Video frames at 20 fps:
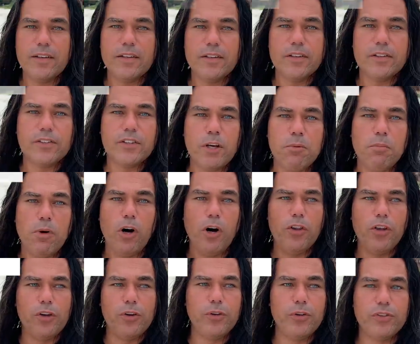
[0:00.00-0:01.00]
some
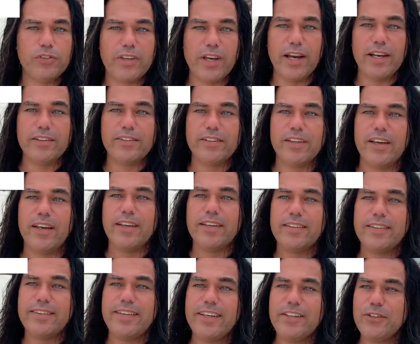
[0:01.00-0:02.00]
other news, guys.
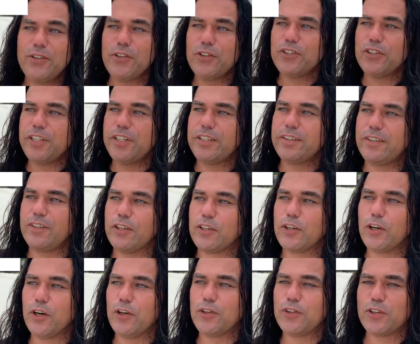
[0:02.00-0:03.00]
Did you read The
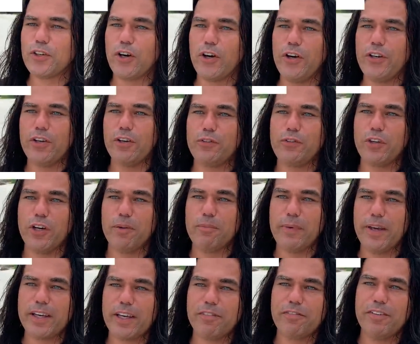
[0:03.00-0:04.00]
Ghost Coin of John
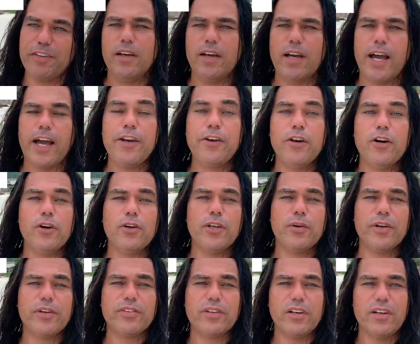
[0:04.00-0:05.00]
McAfee? I know there
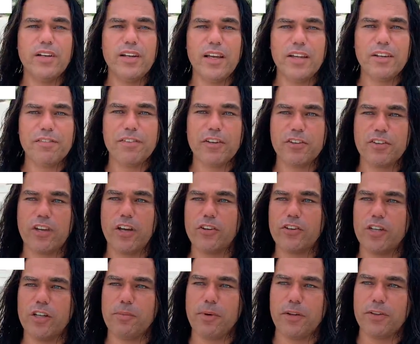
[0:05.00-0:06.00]
is a lot of
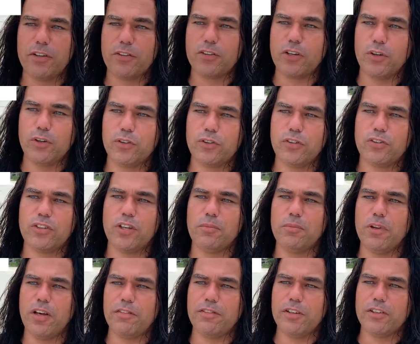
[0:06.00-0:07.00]
discussion about this currency, some
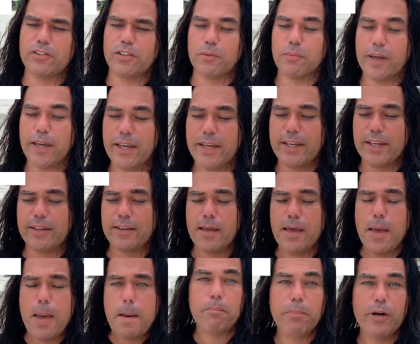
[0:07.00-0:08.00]
love it, some hate it,
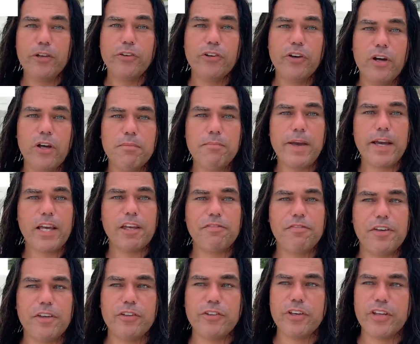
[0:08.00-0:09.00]
but John
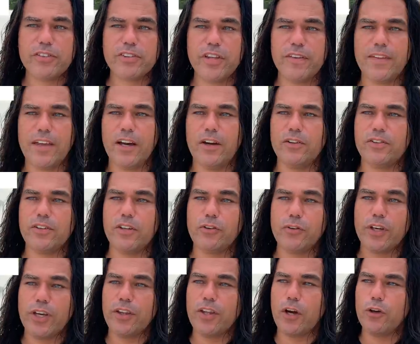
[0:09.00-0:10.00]
McAfee just announced that you
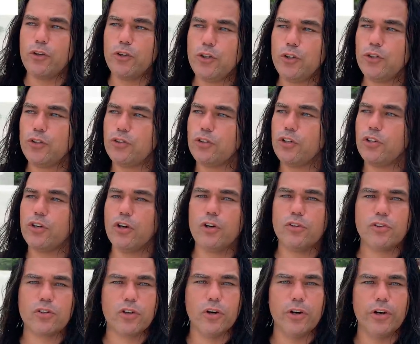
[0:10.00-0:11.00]
can now use the
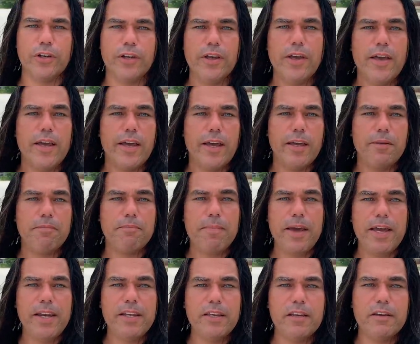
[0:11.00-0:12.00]
Ghost Coin in
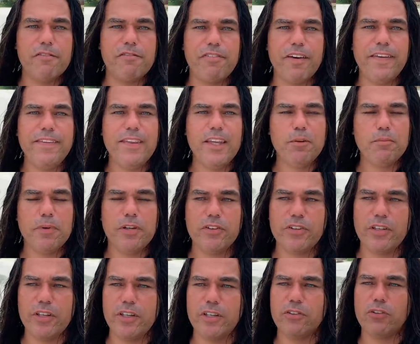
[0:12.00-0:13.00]
many vending
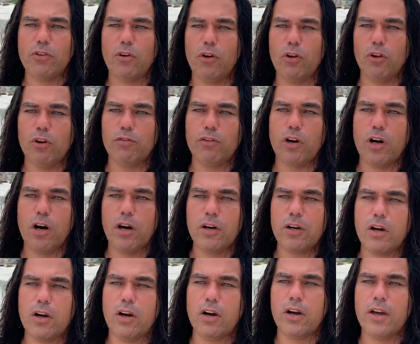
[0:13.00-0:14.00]
machines all over Hong
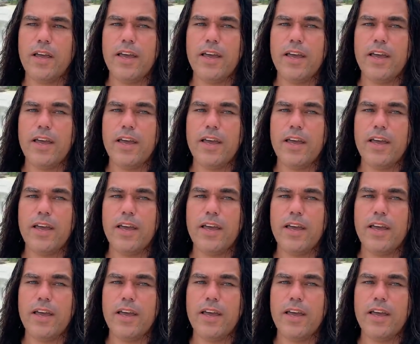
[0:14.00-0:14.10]
Kong,